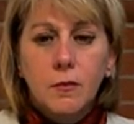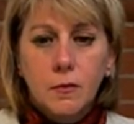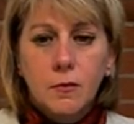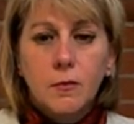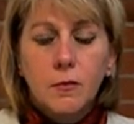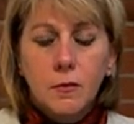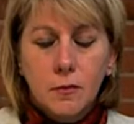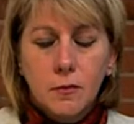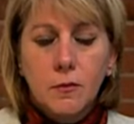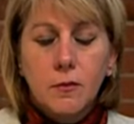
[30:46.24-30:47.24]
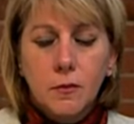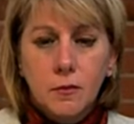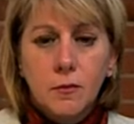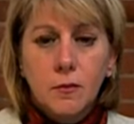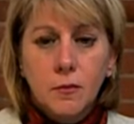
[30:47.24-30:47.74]

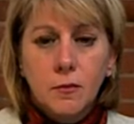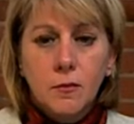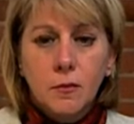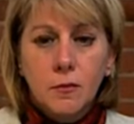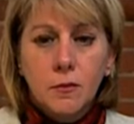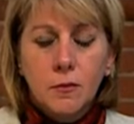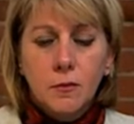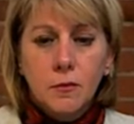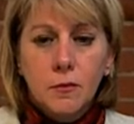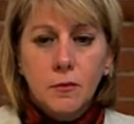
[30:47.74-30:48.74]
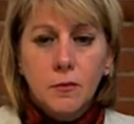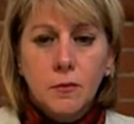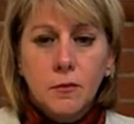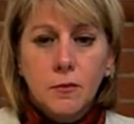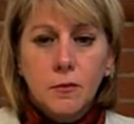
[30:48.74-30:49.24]

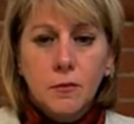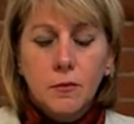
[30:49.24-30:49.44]
[no speech]